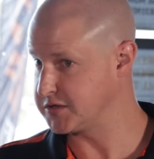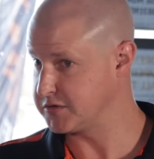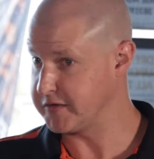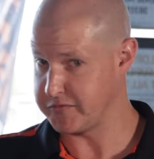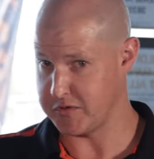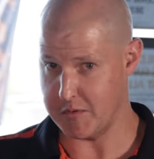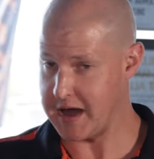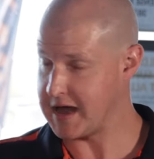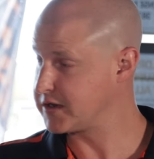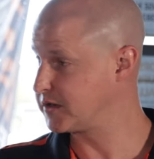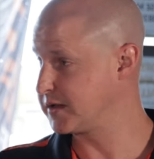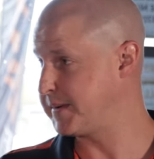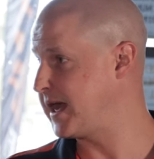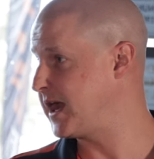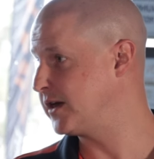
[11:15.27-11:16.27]
So if you aren't
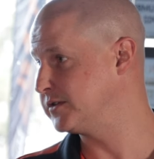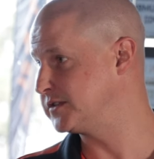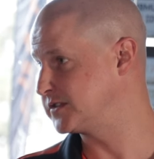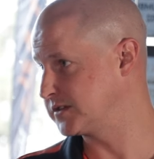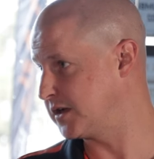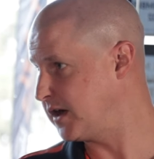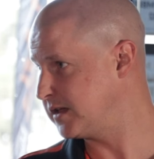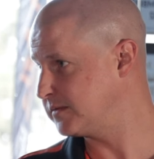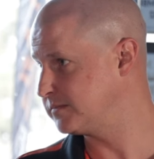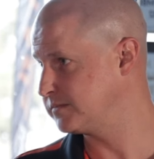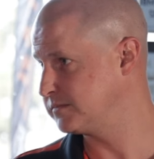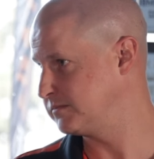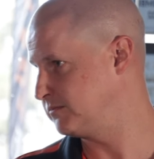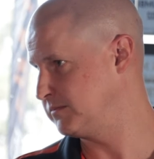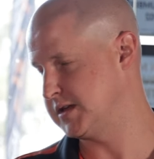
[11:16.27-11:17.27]
on a powered site,
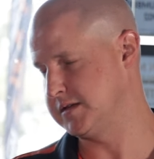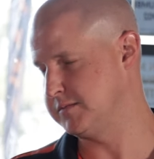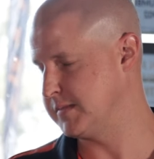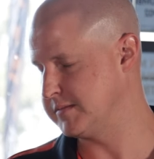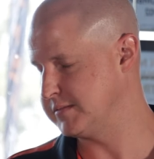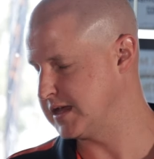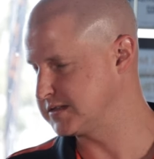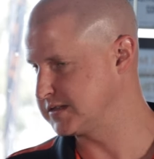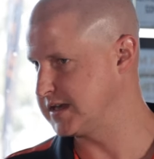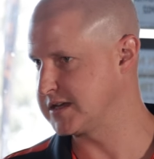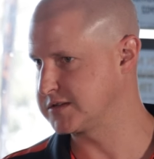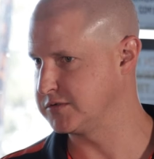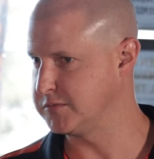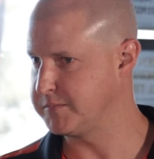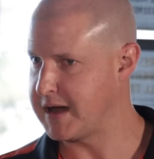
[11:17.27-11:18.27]
maybe that's a
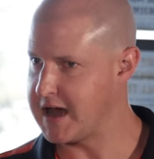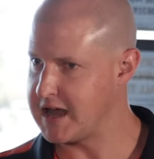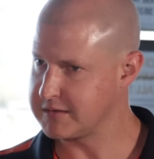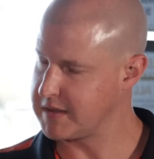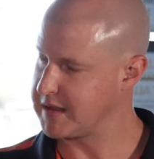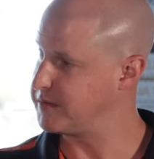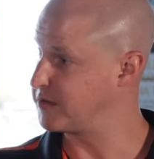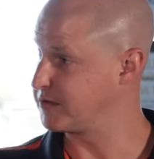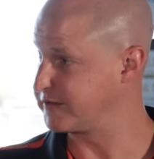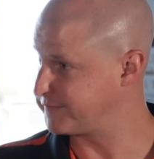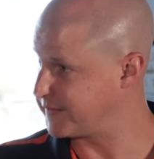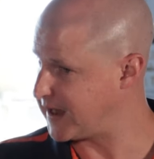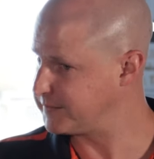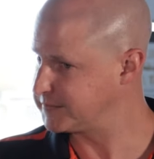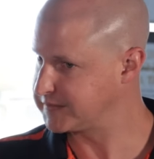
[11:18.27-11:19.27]
national park, maybe you're at a
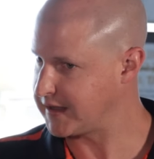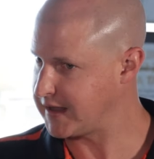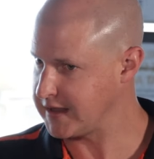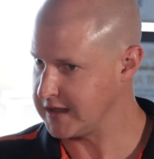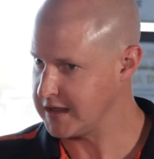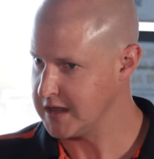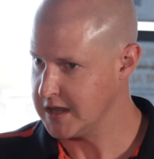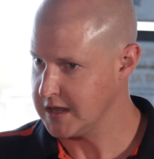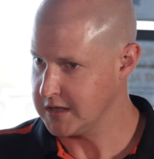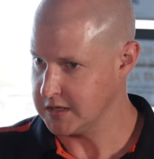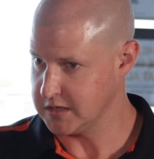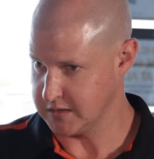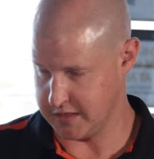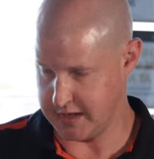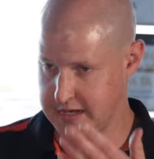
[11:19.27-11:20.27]
farm stay,
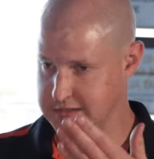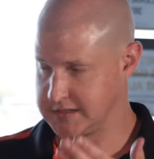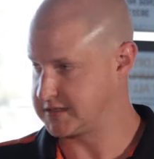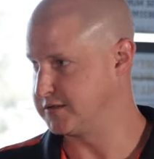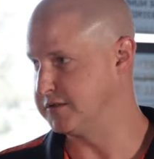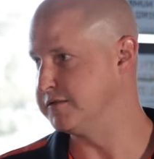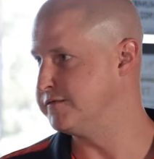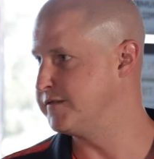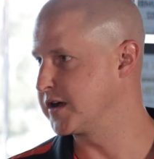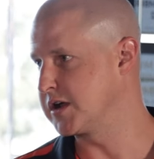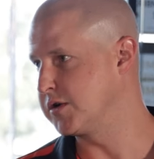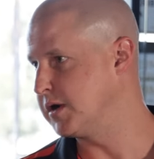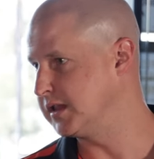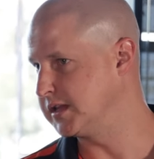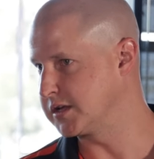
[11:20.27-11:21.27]
these are still
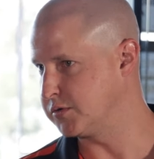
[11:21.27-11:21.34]
very well